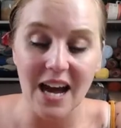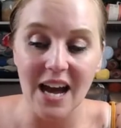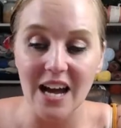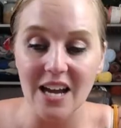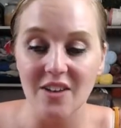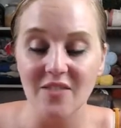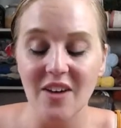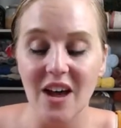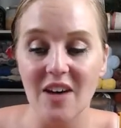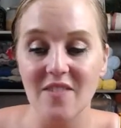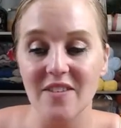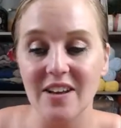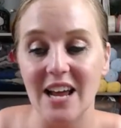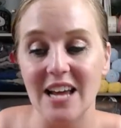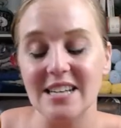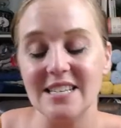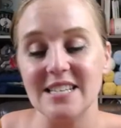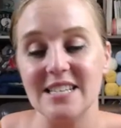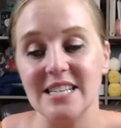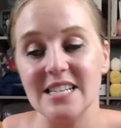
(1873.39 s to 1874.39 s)
kind of have an
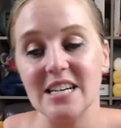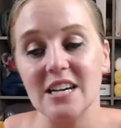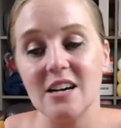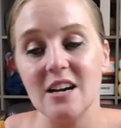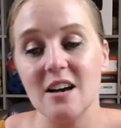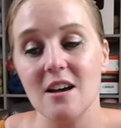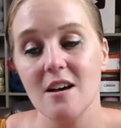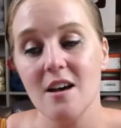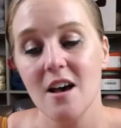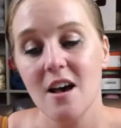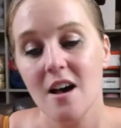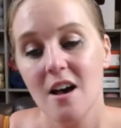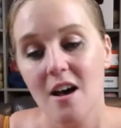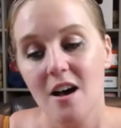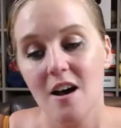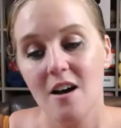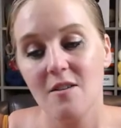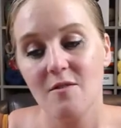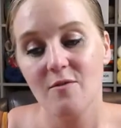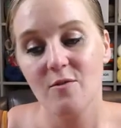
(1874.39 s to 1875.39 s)
idea
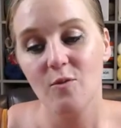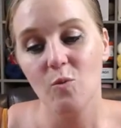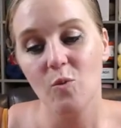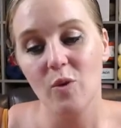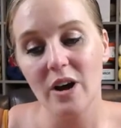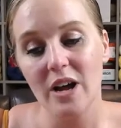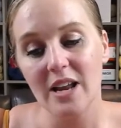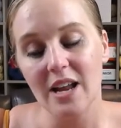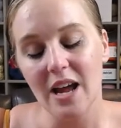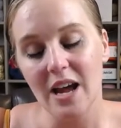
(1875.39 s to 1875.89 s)
of what